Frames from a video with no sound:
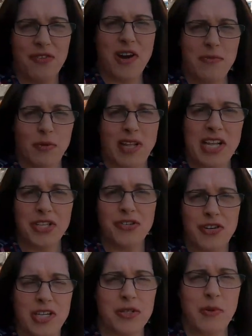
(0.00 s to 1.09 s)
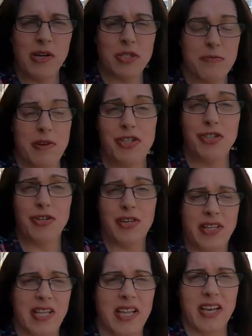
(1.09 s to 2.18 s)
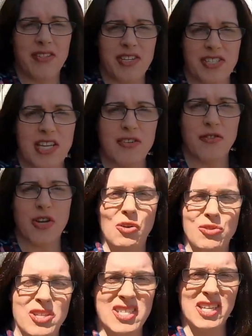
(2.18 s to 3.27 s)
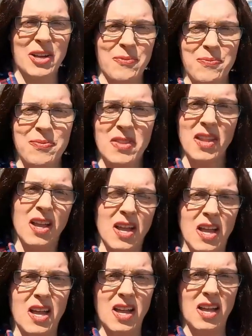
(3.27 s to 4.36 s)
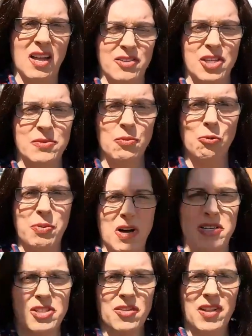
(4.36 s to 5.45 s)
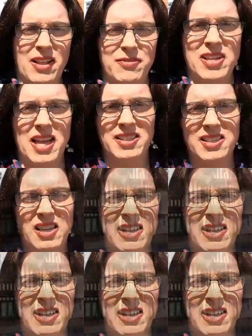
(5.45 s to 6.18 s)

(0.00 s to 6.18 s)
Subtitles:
incredible history as well, especially during the Siege of Colchester. Just walked past on the left-hand